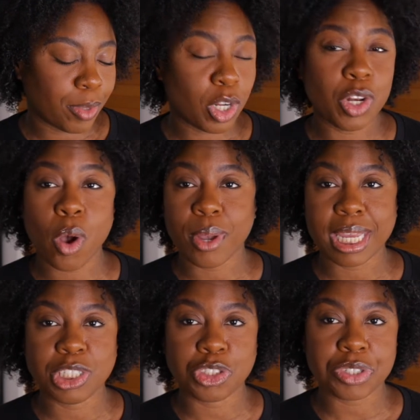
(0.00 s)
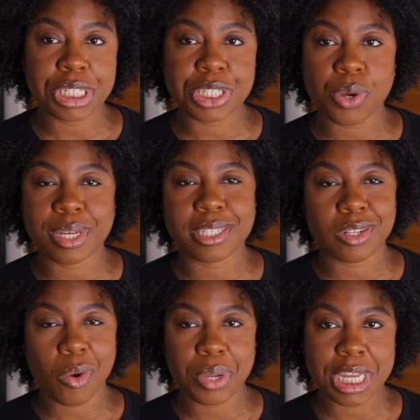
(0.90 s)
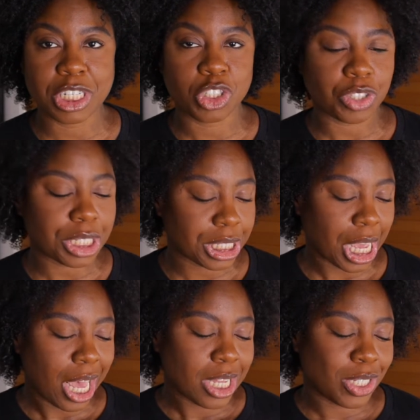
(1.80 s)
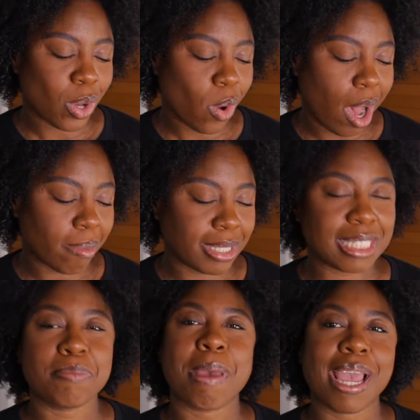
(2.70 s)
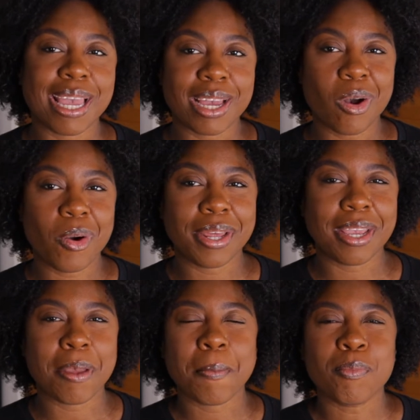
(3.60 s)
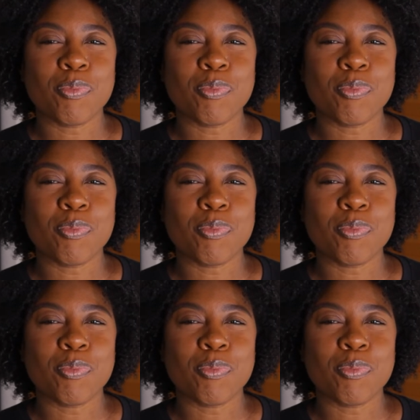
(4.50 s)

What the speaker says: no interest, so it's no interest. So I'm just paying on it.